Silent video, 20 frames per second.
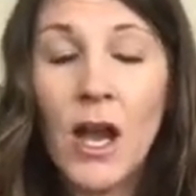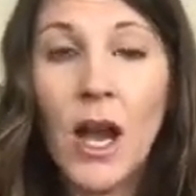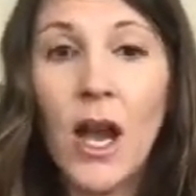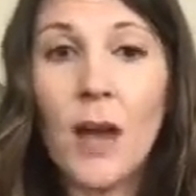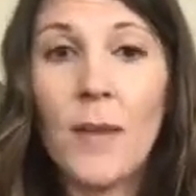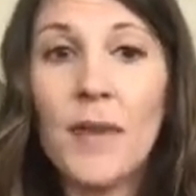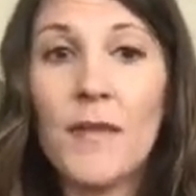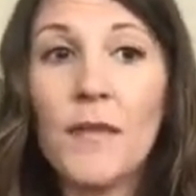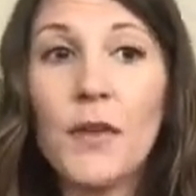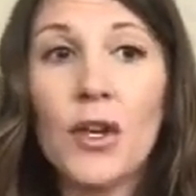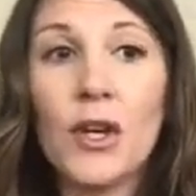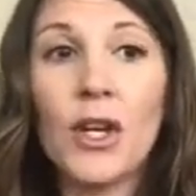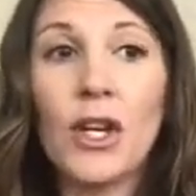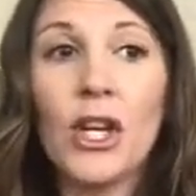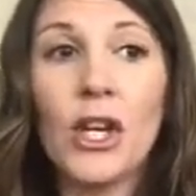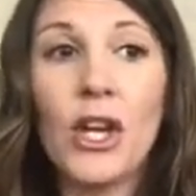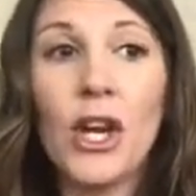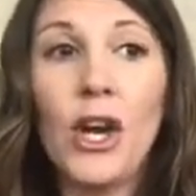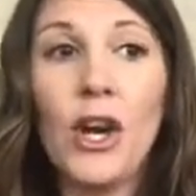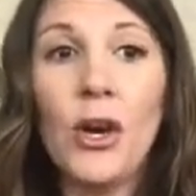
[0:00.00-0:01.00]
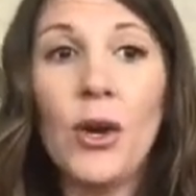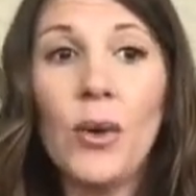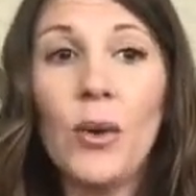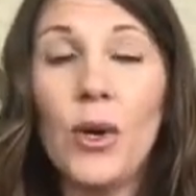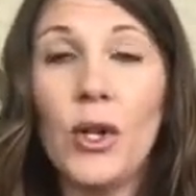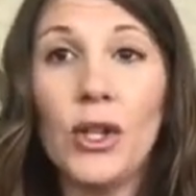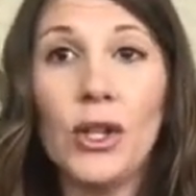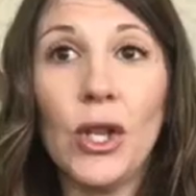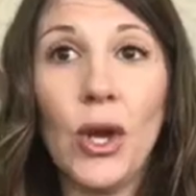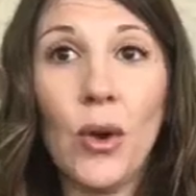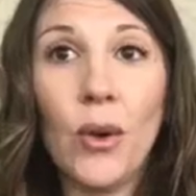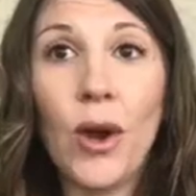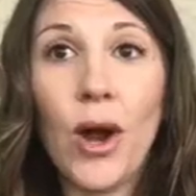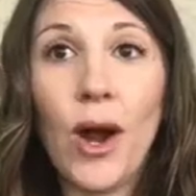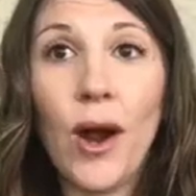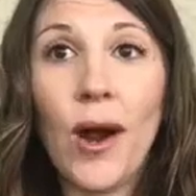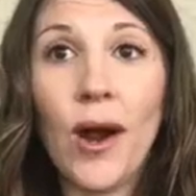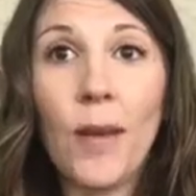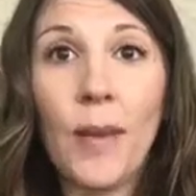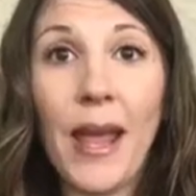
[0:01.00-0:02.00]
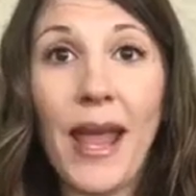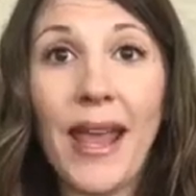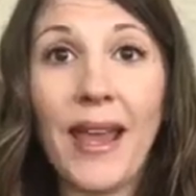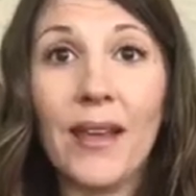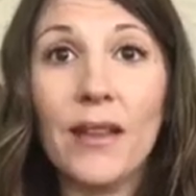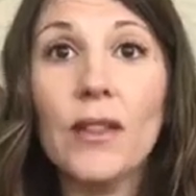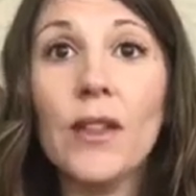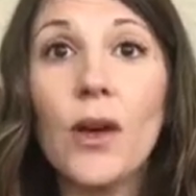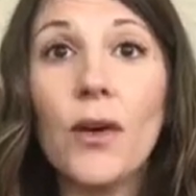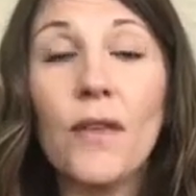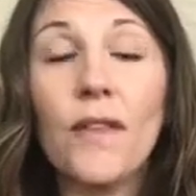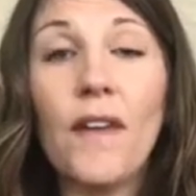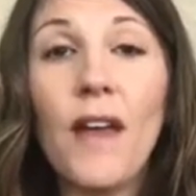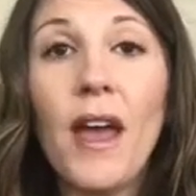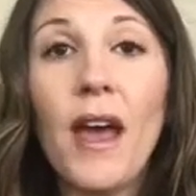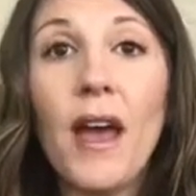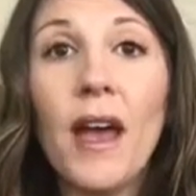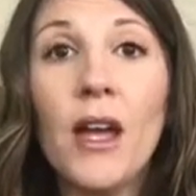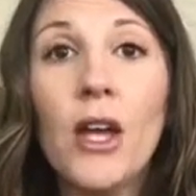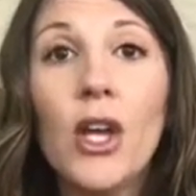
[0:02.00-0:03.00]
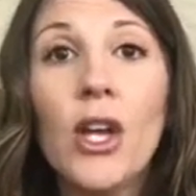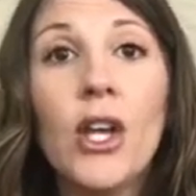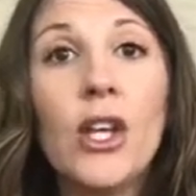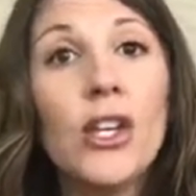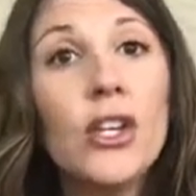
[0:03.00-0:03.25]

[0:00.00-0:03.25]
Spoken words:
If you're going to go low carb and low fat,